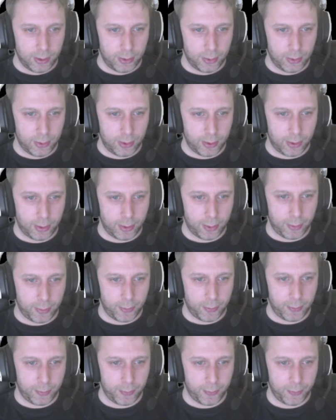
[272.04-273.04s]

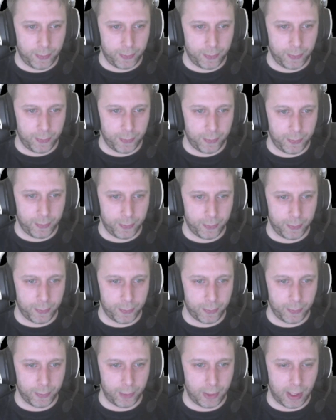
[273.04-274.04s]
Um,
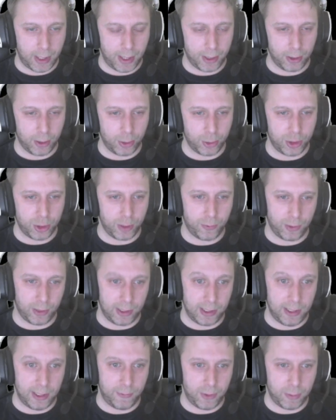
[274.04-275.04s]
yeah, the logic for
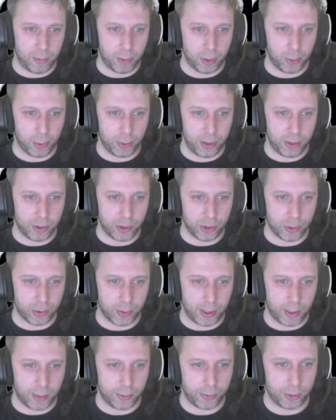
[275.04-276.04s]
leaving buildings as
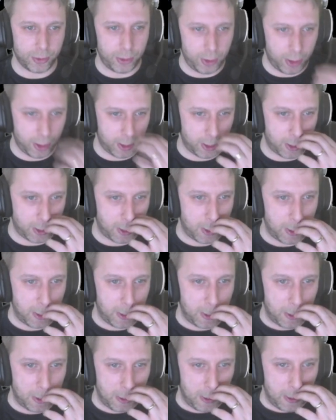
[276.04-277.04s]
well, so you can
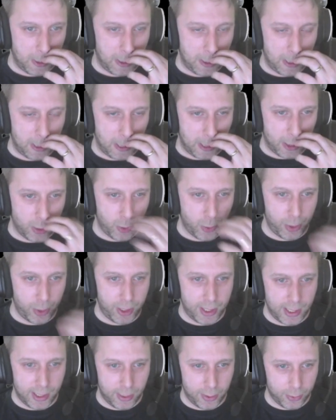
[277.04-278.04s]
go in
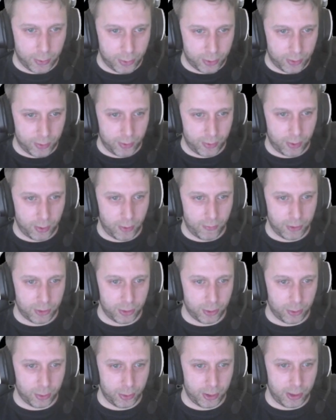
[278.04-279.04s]
and out.
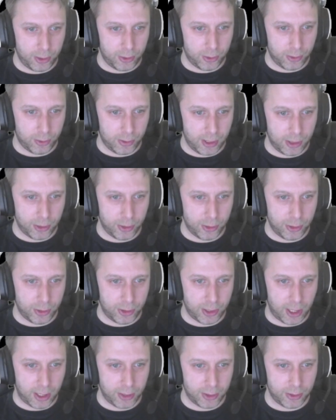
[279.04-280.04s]
Obviously, all the integration
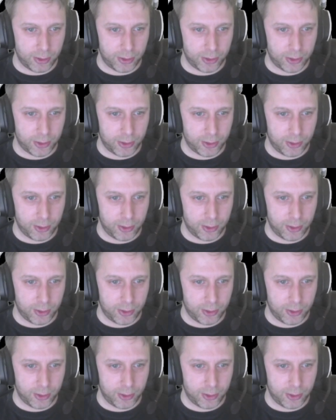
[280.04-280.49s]
tests.